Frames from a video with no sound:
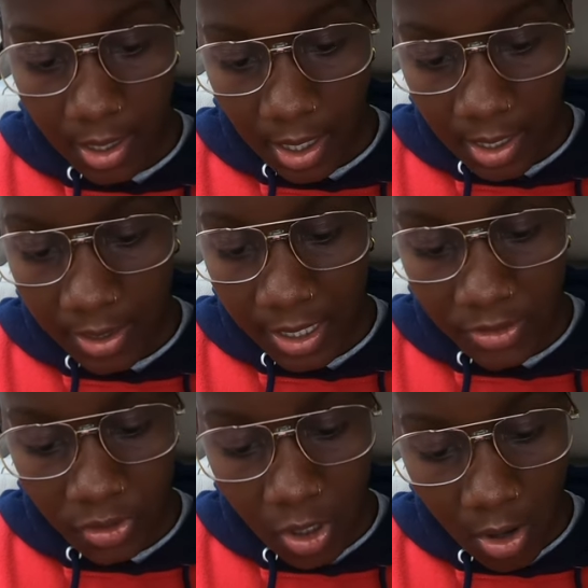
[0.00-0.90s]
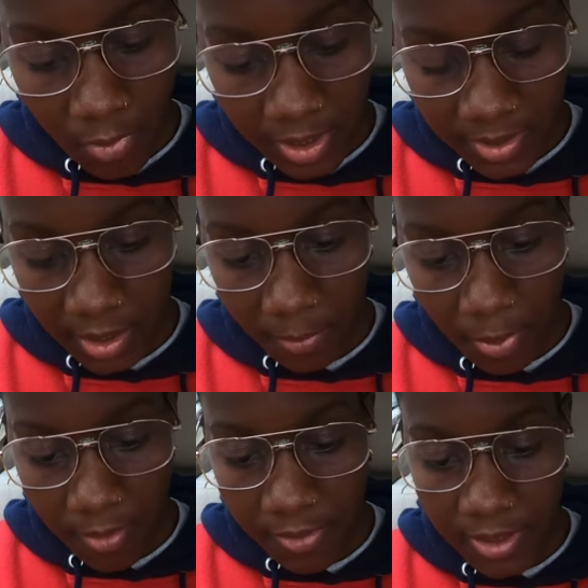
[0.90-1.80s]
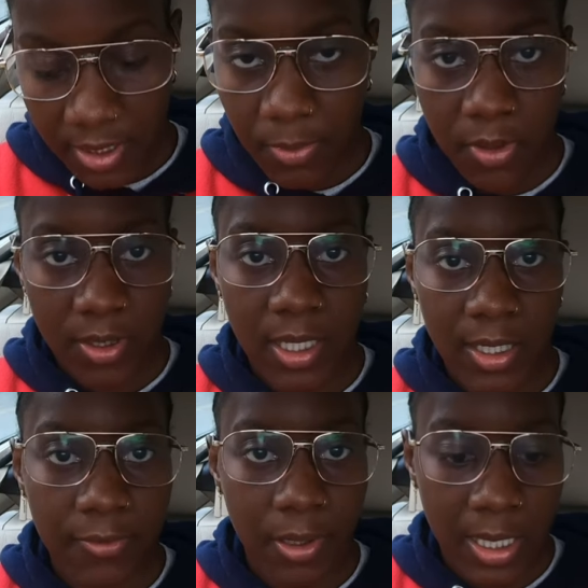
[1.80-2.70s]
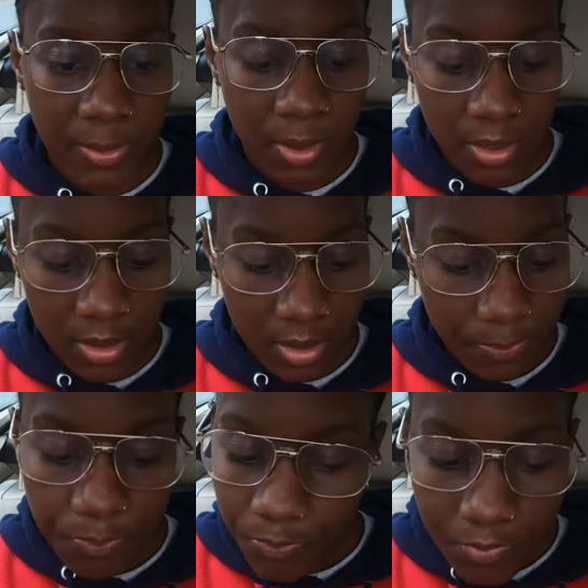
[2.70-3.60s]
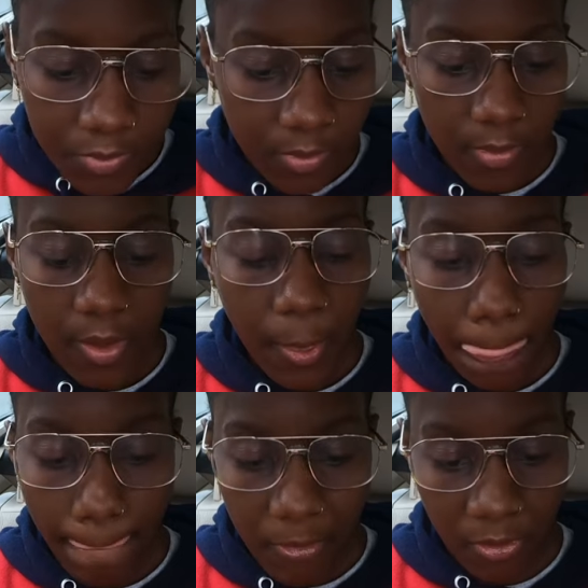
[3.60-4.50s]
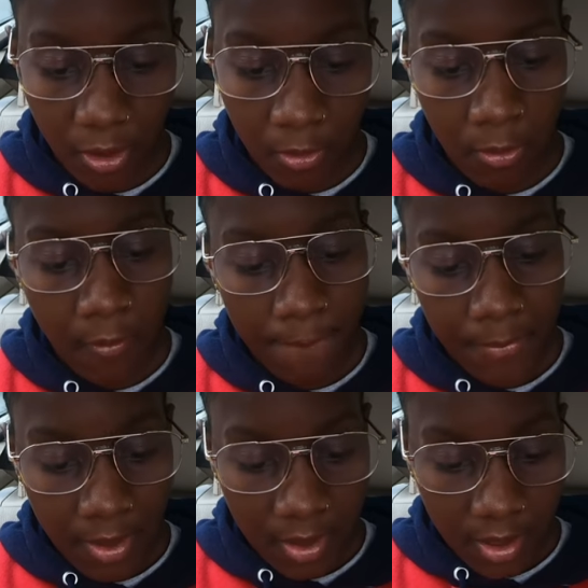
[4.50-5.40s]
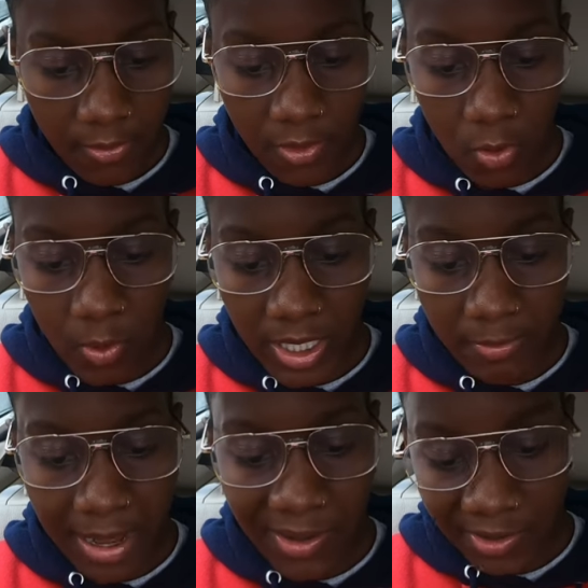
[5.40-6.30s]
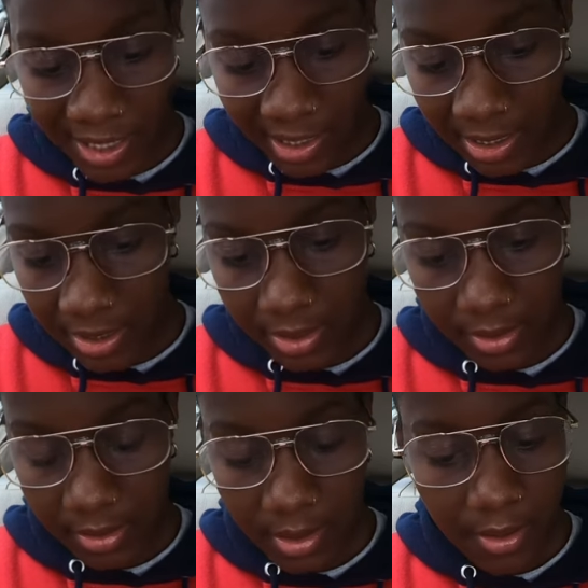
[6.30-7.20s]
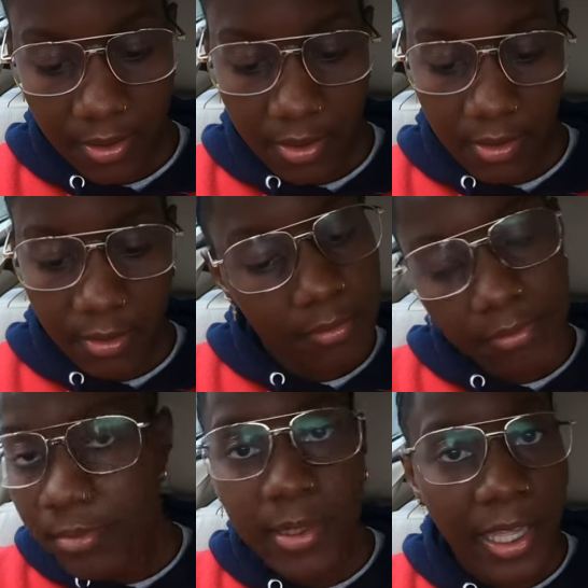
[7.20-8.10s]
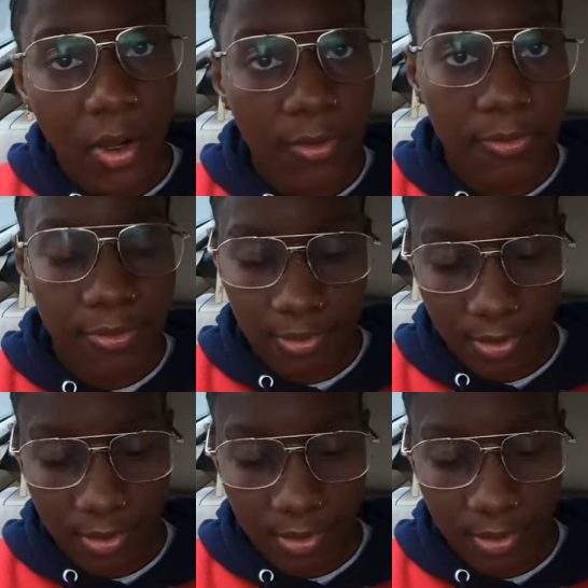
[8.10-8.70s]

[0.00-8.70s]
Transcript: and I guess you can't really set your preferences because it is for lesbians. So if you're a weird man on here, get off.